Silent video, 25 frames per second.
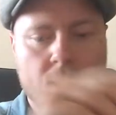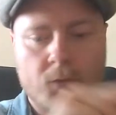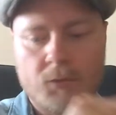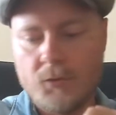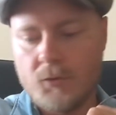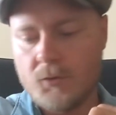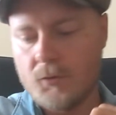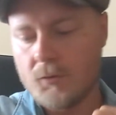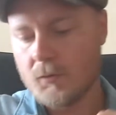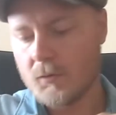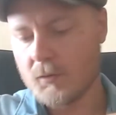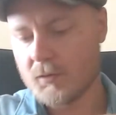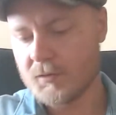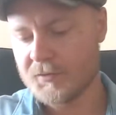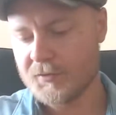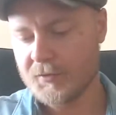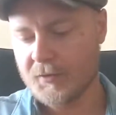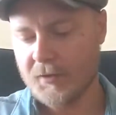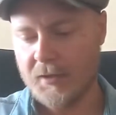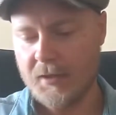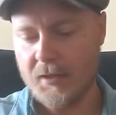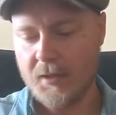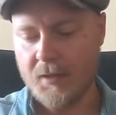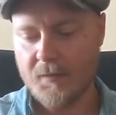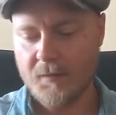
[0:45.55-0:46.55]
You also
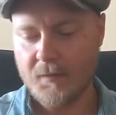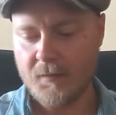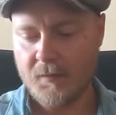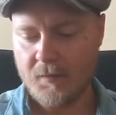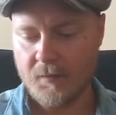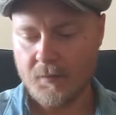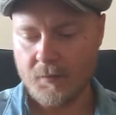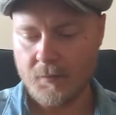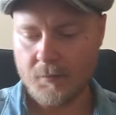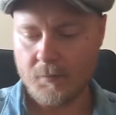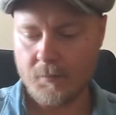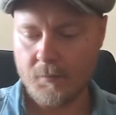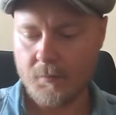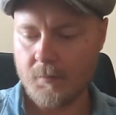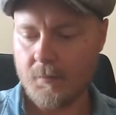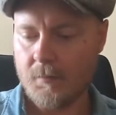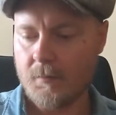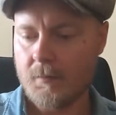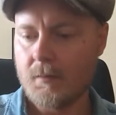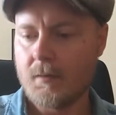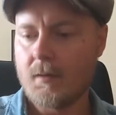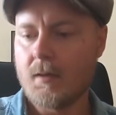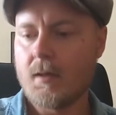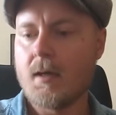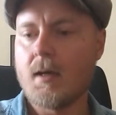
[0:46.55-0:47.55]
get
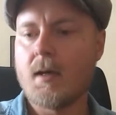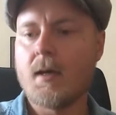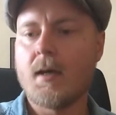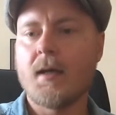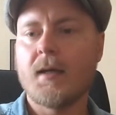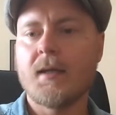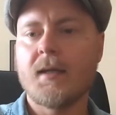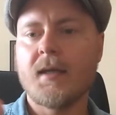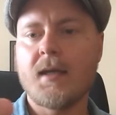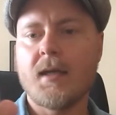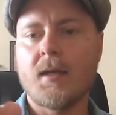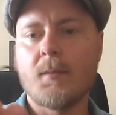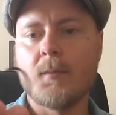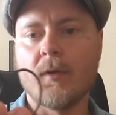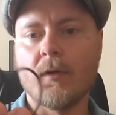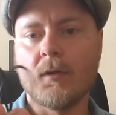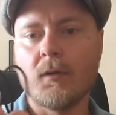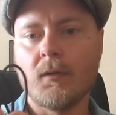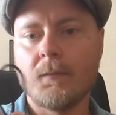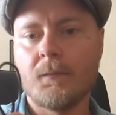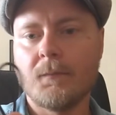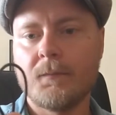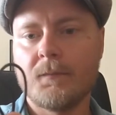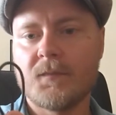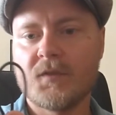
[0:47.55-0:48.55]
a
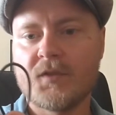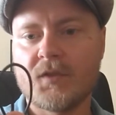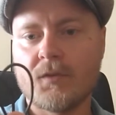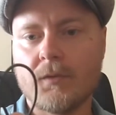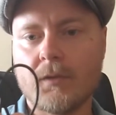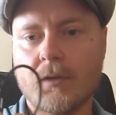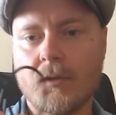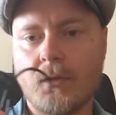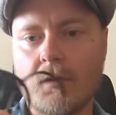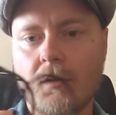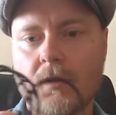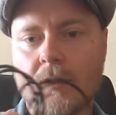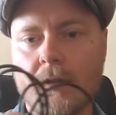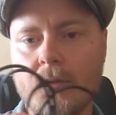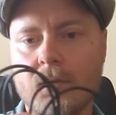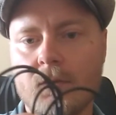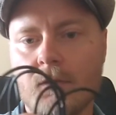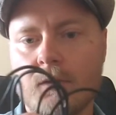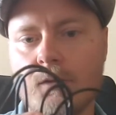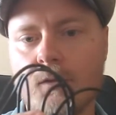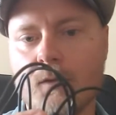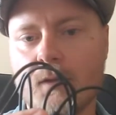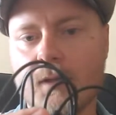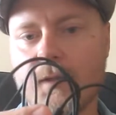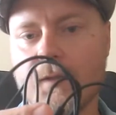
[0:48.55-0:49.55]
cable, so
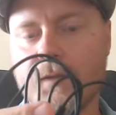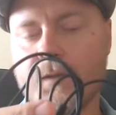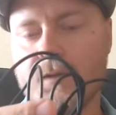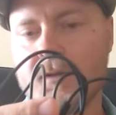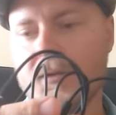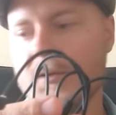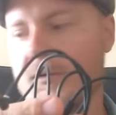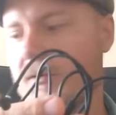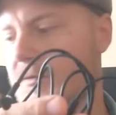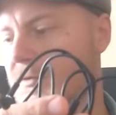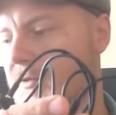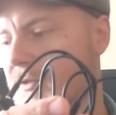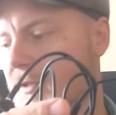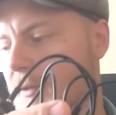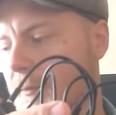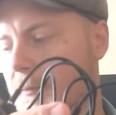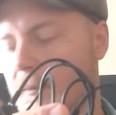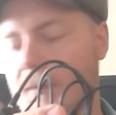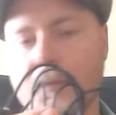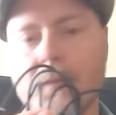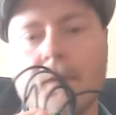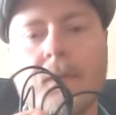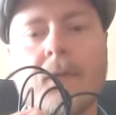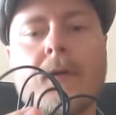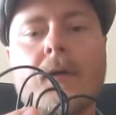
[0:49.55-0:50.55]
you can use
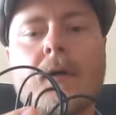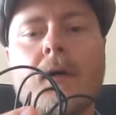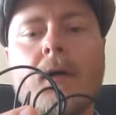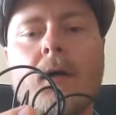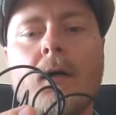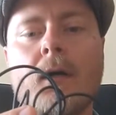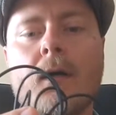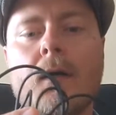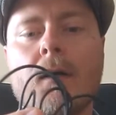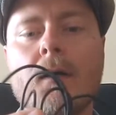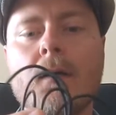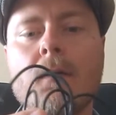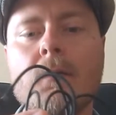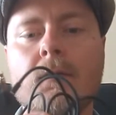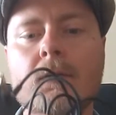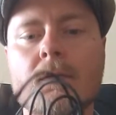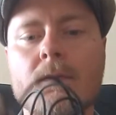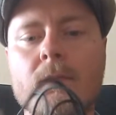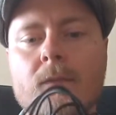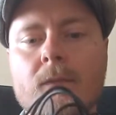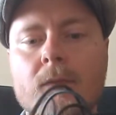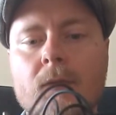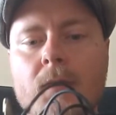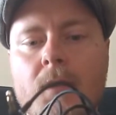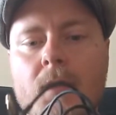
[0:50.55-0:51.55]
them
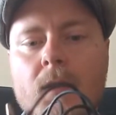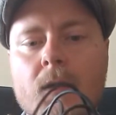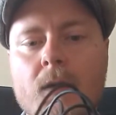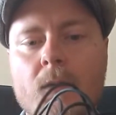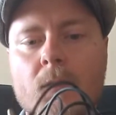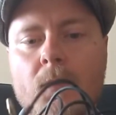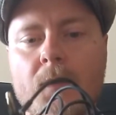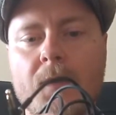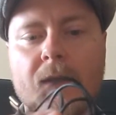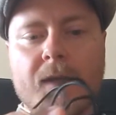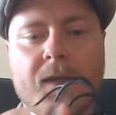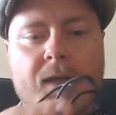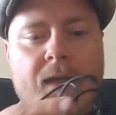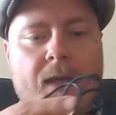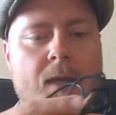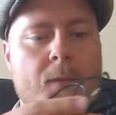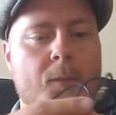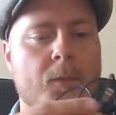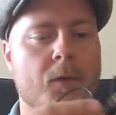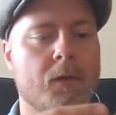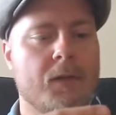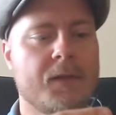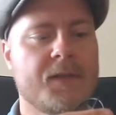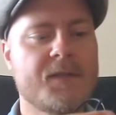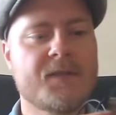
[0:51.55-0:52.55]
with a
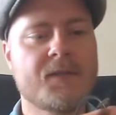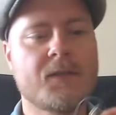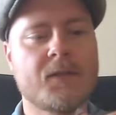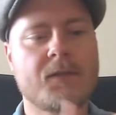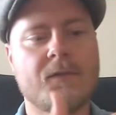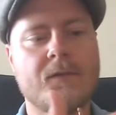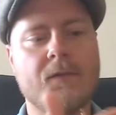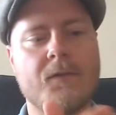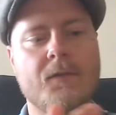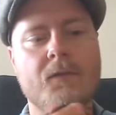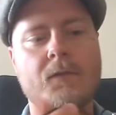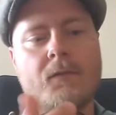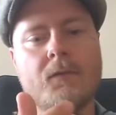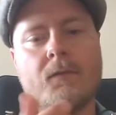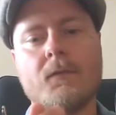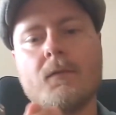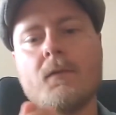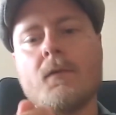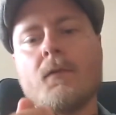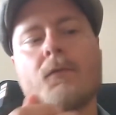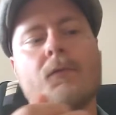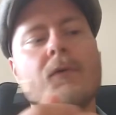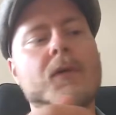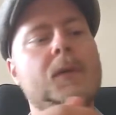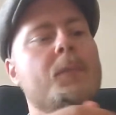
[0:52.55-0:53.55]
cable. It's not
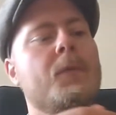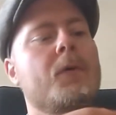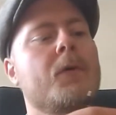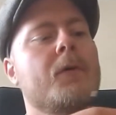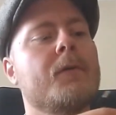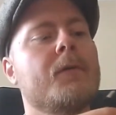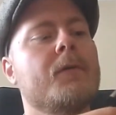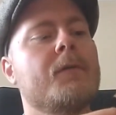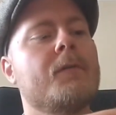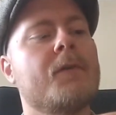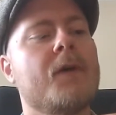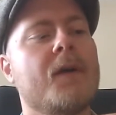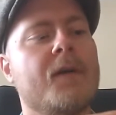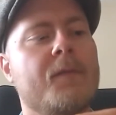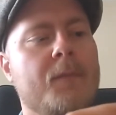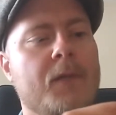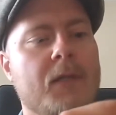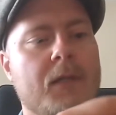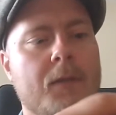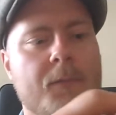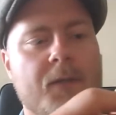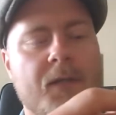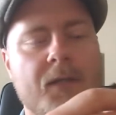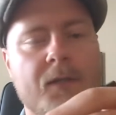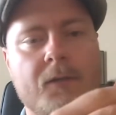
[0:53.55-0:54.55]
3.5
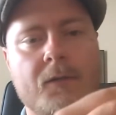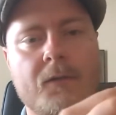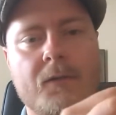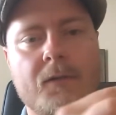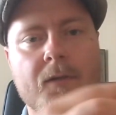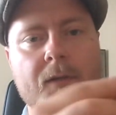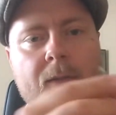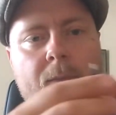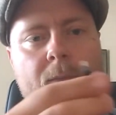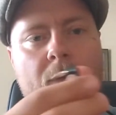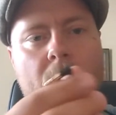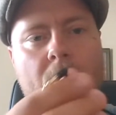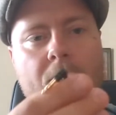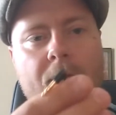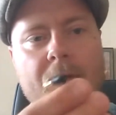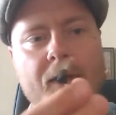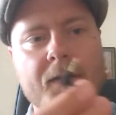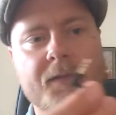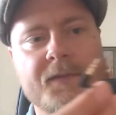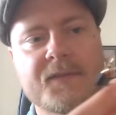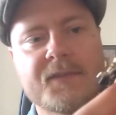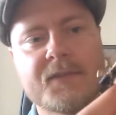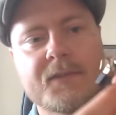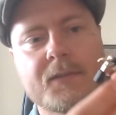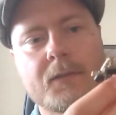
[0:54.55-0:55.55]
millimeter in both
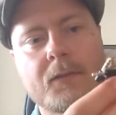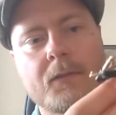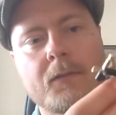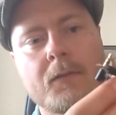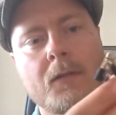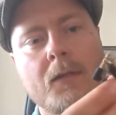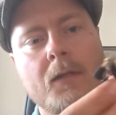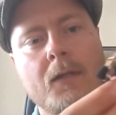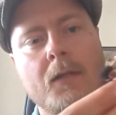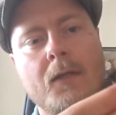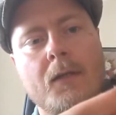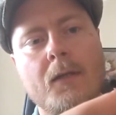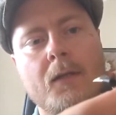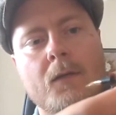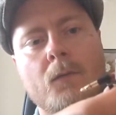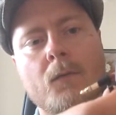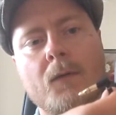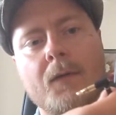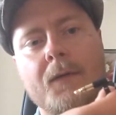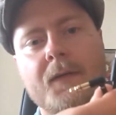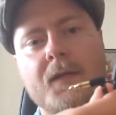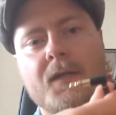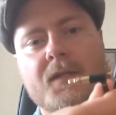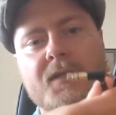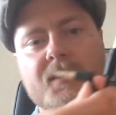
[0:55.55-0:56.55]
ends.
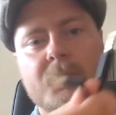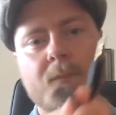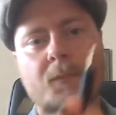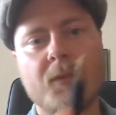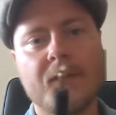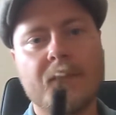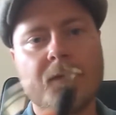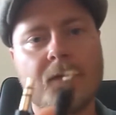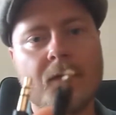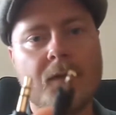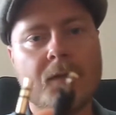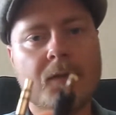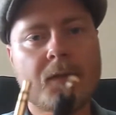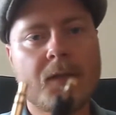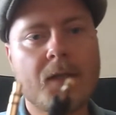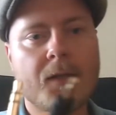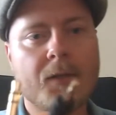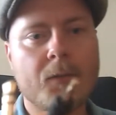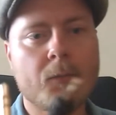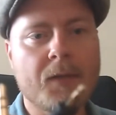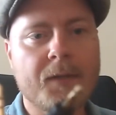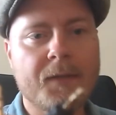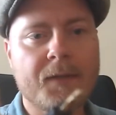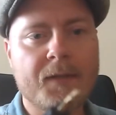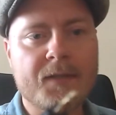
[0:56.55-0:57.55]
One is, but the
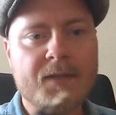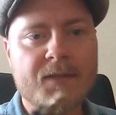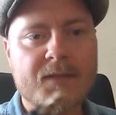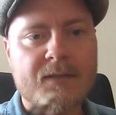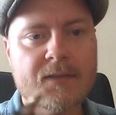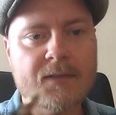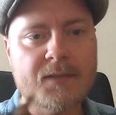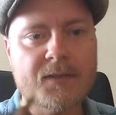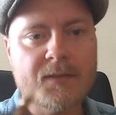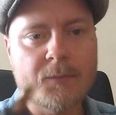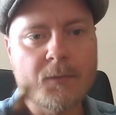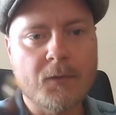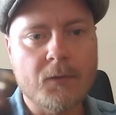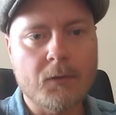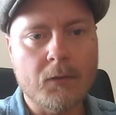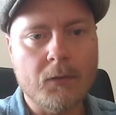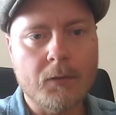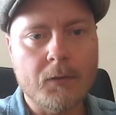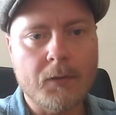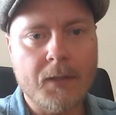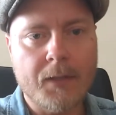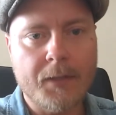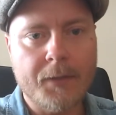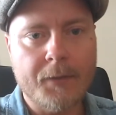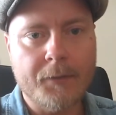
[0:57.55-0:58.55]
other one is
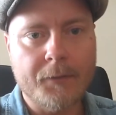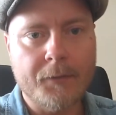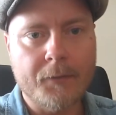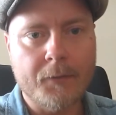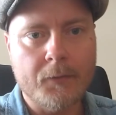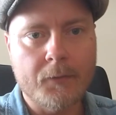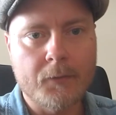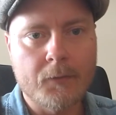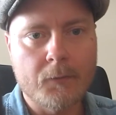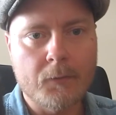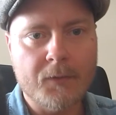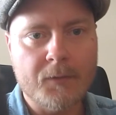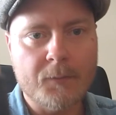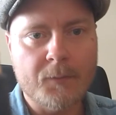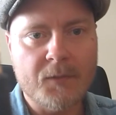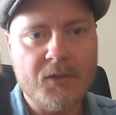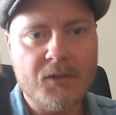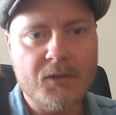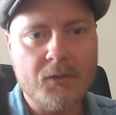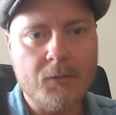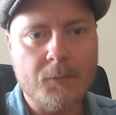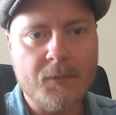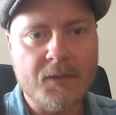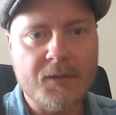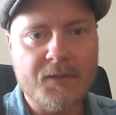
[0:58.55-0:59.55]
smaller. I don't know what
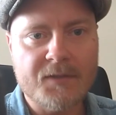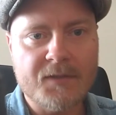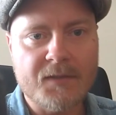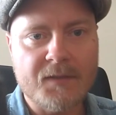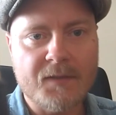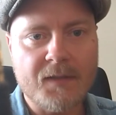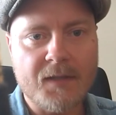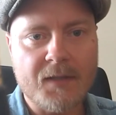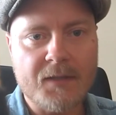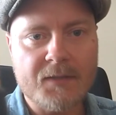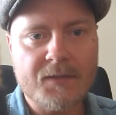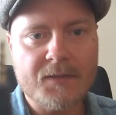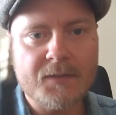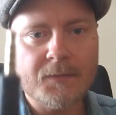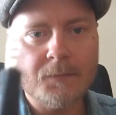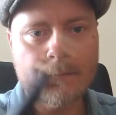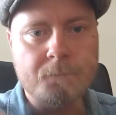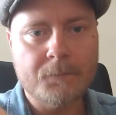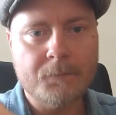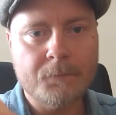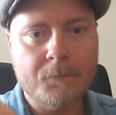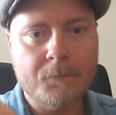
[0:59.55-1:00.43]
measurements it has.